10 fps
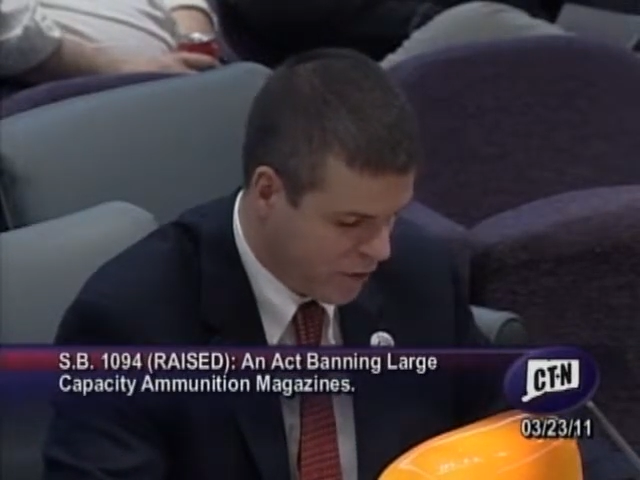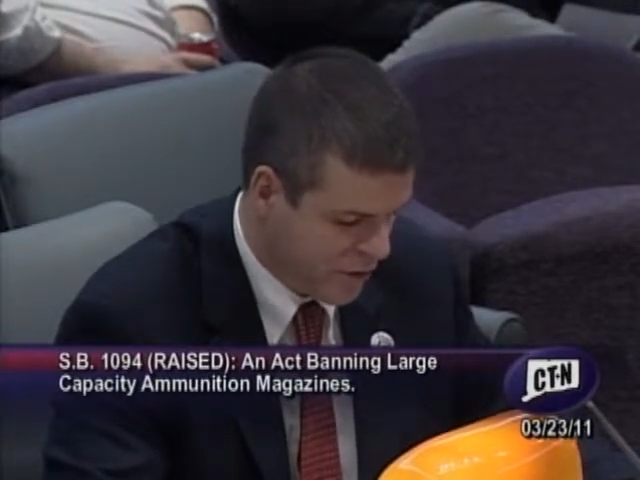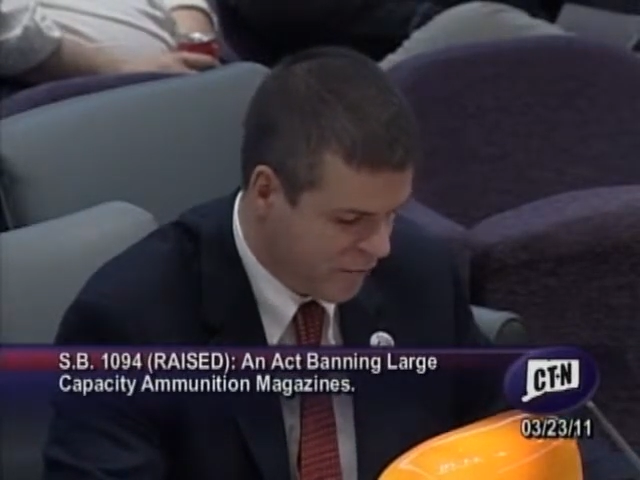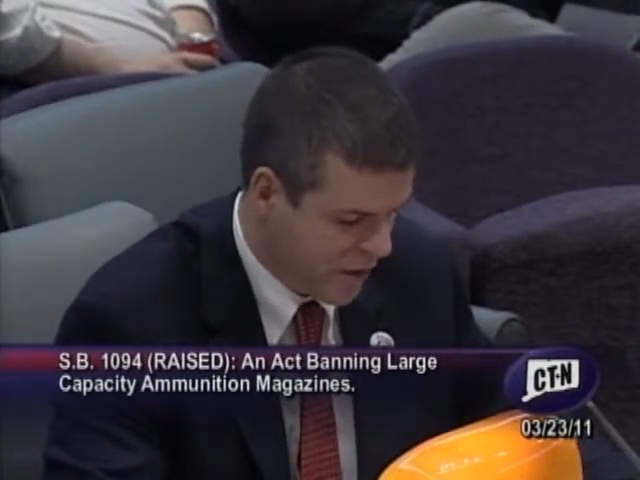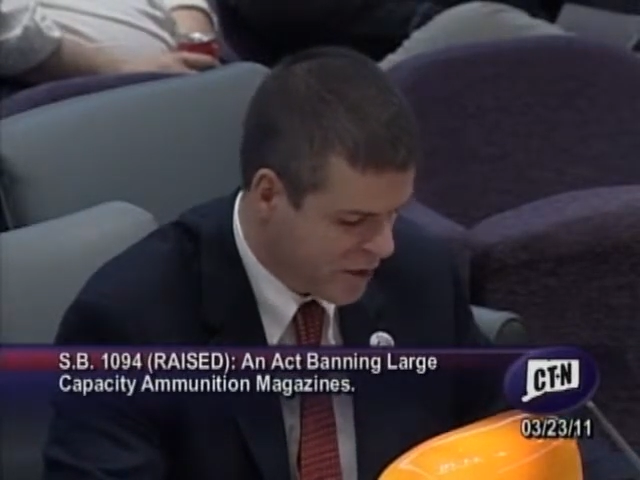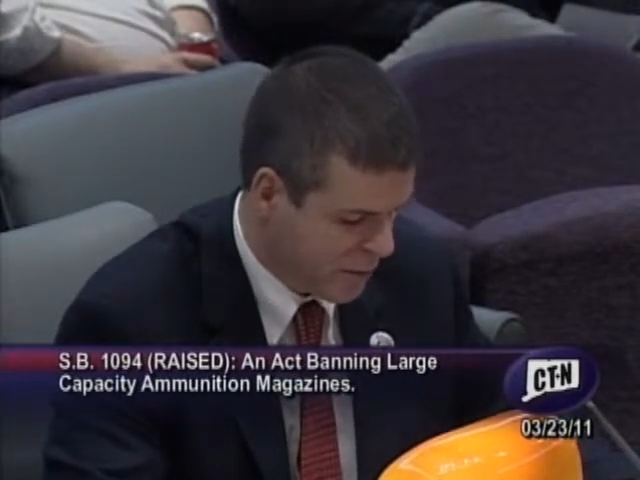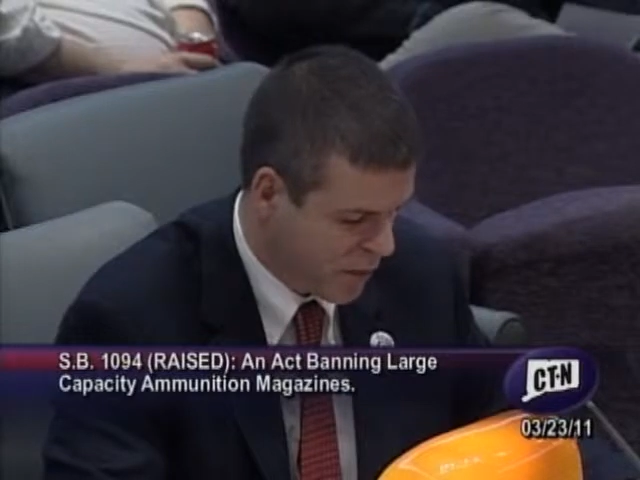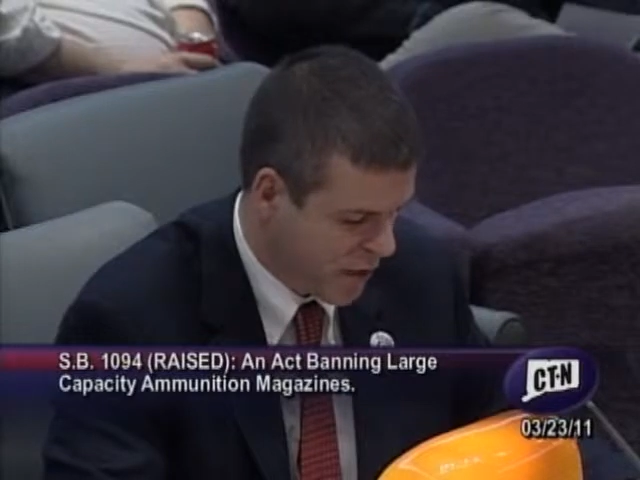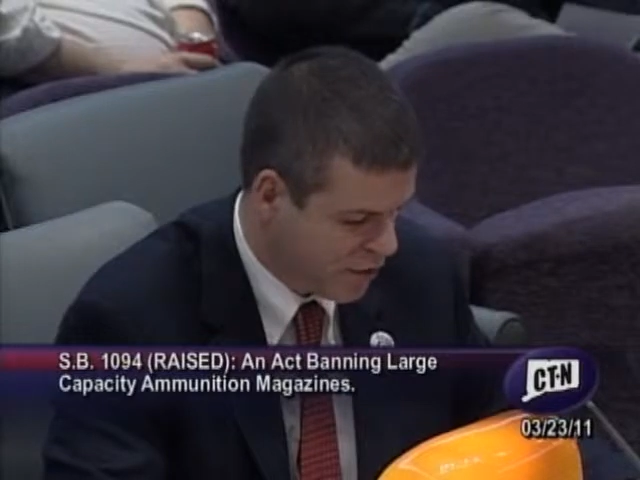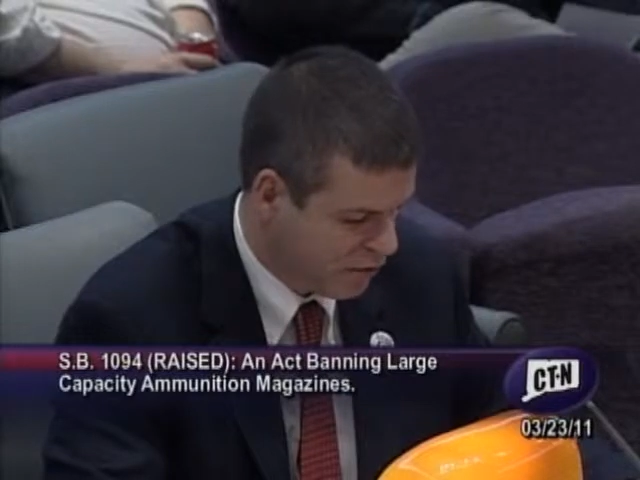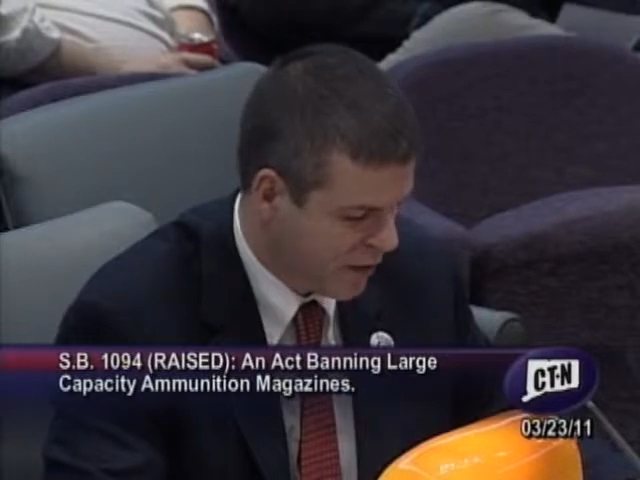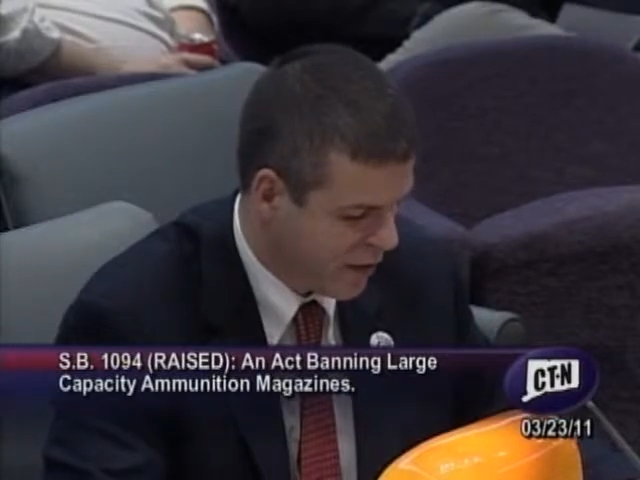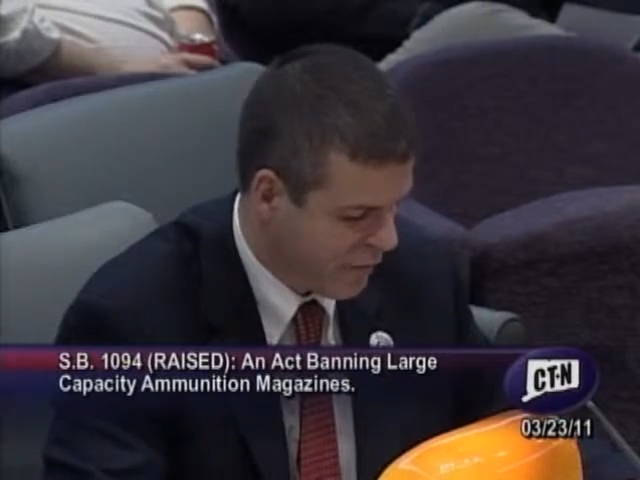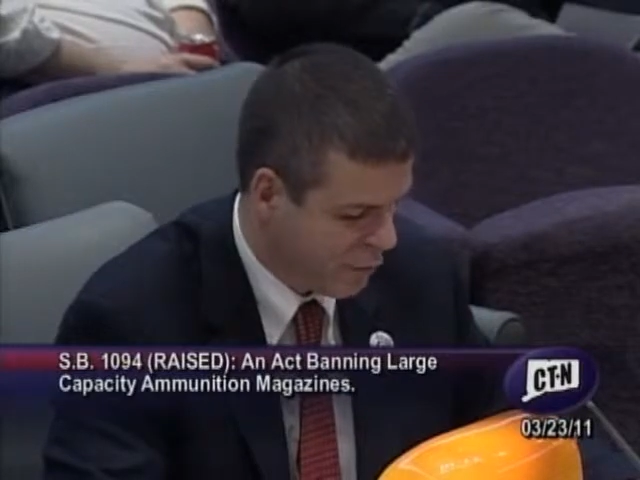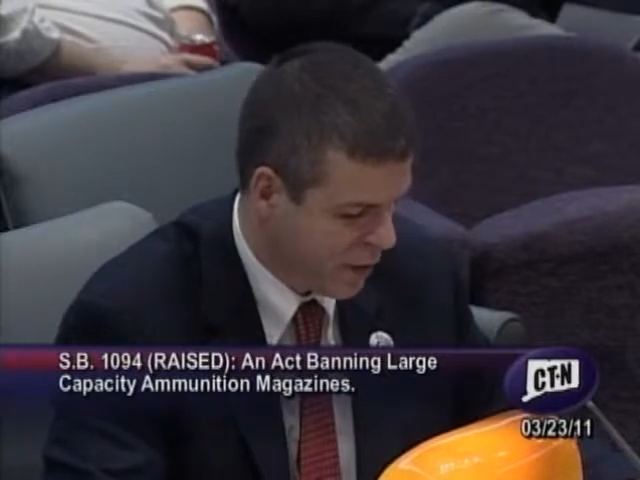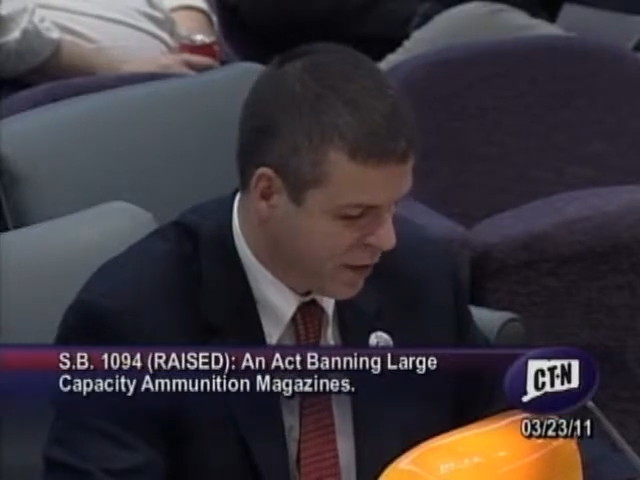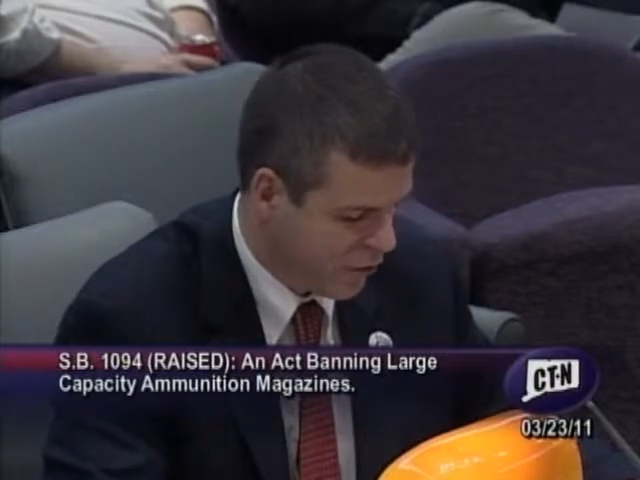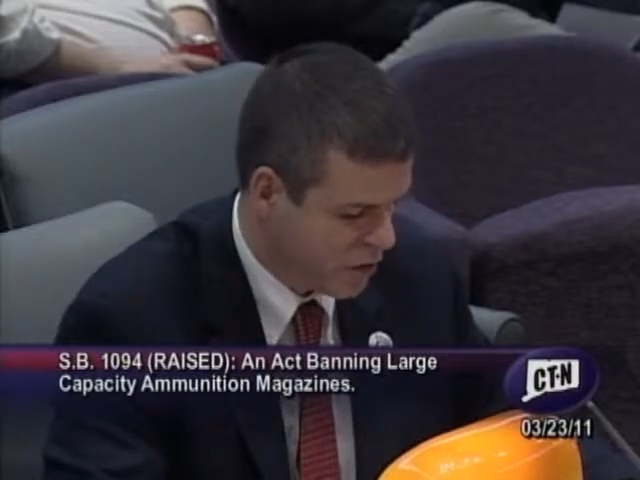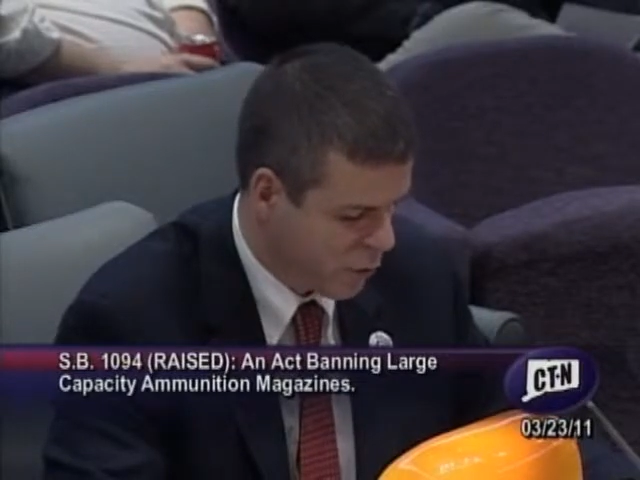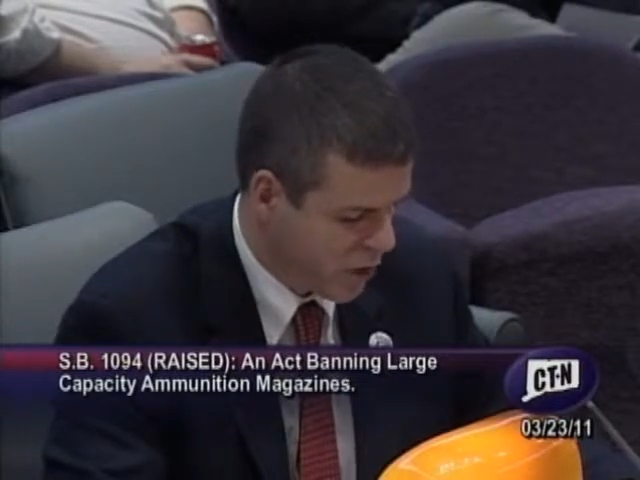is to face a potentially life-threatening
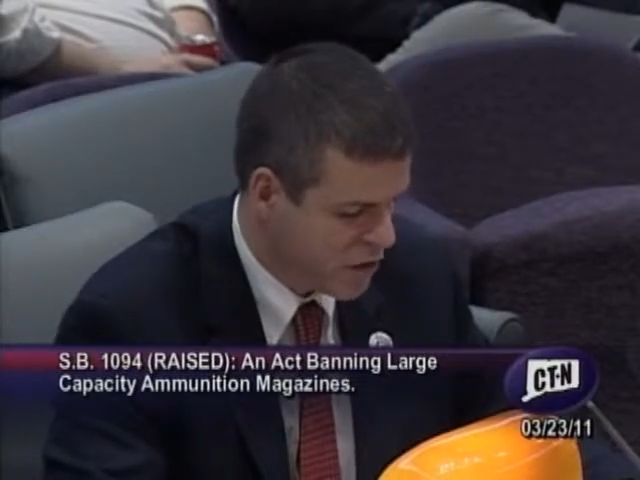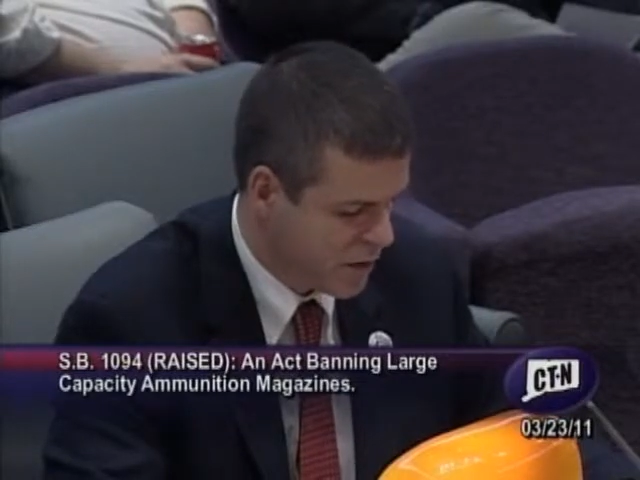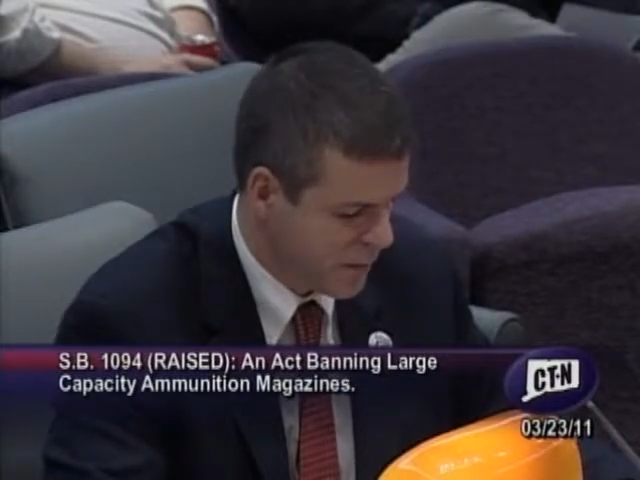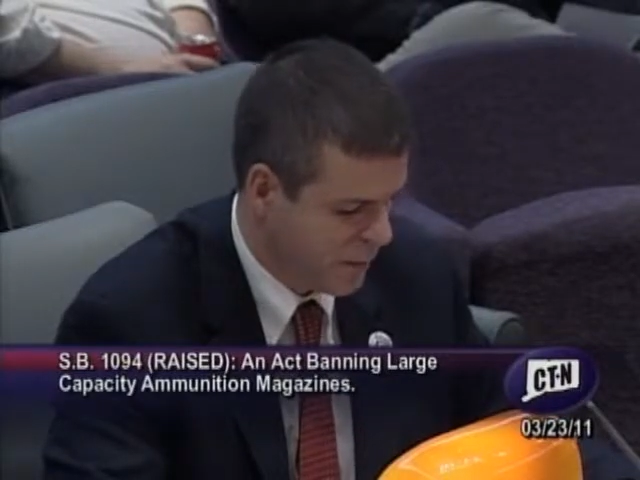situation.